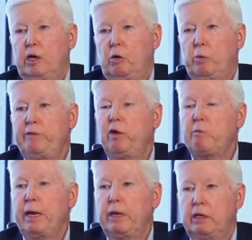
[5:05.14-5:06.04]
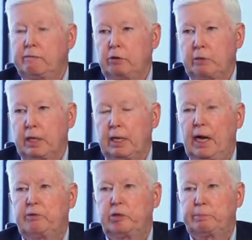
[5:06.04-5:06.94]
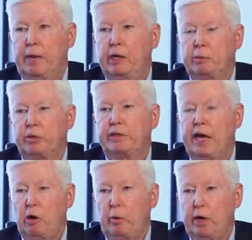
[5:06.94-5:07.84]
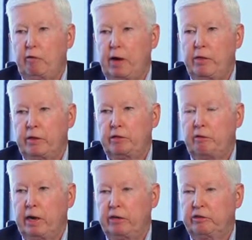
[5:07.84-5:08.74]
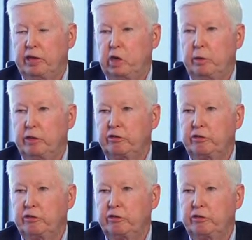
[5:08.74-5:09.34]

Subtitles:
we know we made a difference and the clients respond to us that way rather than trying to say to us,